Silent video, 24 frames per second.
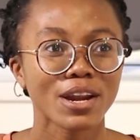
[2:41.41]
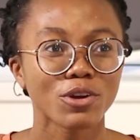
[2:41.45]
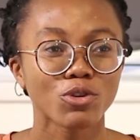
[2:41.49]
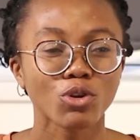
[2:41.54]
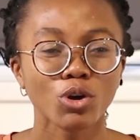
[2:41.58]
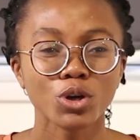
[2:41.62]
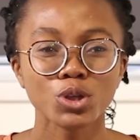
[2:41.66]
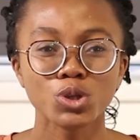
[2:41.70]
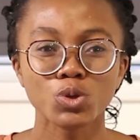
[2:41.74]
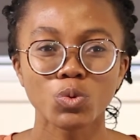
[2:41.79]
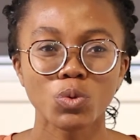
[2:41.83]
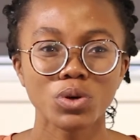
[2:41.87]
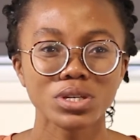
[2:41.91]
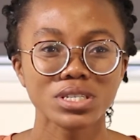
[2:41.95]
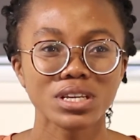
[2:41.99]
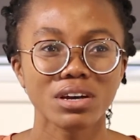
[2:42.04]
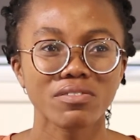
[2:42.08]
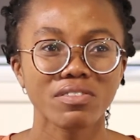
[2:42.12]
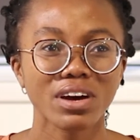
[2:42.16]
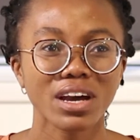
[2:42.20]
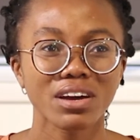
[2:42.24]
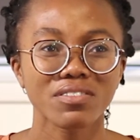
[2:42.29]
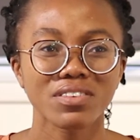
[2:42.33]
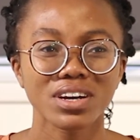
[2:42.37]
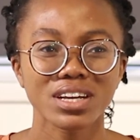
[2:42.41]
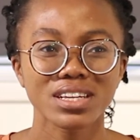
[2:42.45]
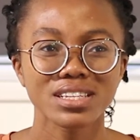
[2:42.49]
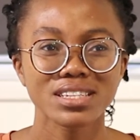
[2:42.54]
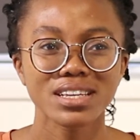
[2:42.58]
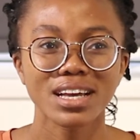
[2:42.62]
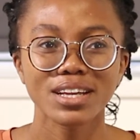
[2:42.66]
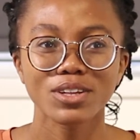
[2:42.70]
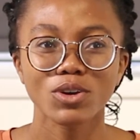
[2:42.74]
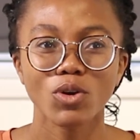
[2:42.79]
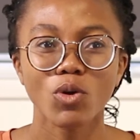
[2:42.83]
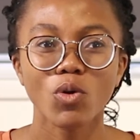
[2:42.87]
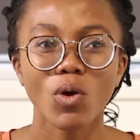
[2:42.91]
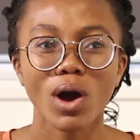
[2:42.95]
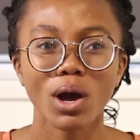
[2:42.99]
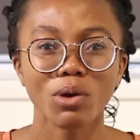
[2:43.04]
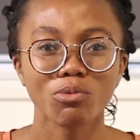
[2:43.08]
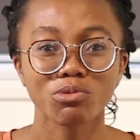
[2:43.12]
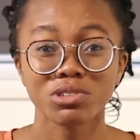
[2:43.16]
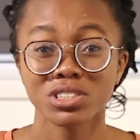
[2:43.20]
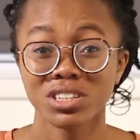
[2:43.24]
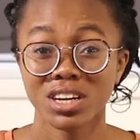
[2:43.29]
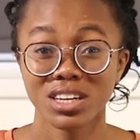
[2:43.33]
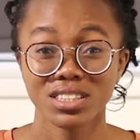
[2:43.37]
not one survivor said, Oh,
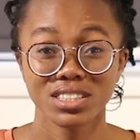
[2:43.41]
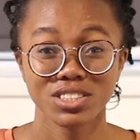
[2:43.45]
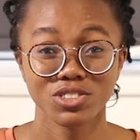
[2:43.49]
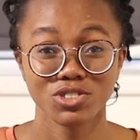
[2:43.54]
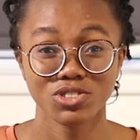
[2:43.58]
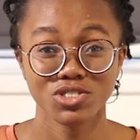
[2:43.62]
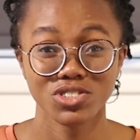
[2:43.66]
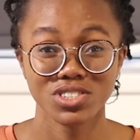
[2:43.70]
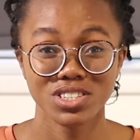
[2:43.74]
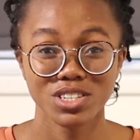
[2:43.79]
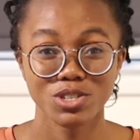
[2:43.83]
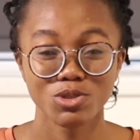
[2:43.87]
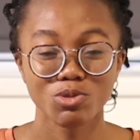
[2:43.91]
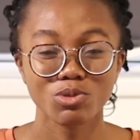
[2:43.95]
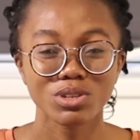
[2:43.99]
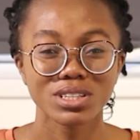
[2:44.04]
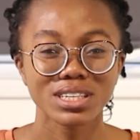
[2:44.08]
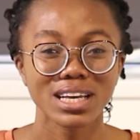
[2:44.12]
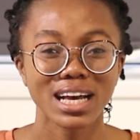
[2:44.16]
I wish I didn't choose this school.